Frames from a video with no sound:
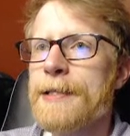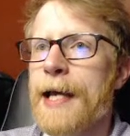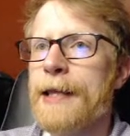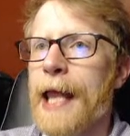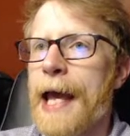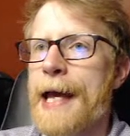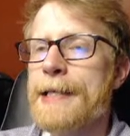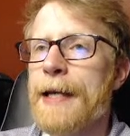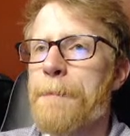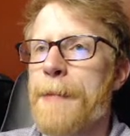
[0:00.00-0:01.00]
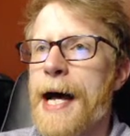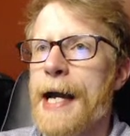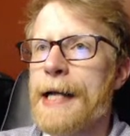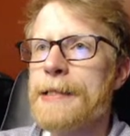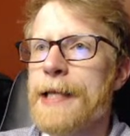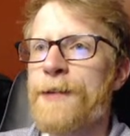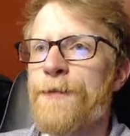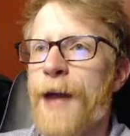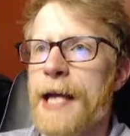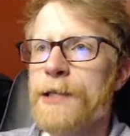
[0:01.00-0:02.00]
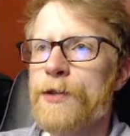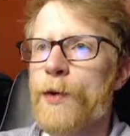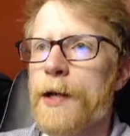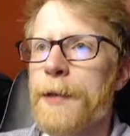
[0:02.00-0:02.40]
and land mines. Advance through enemy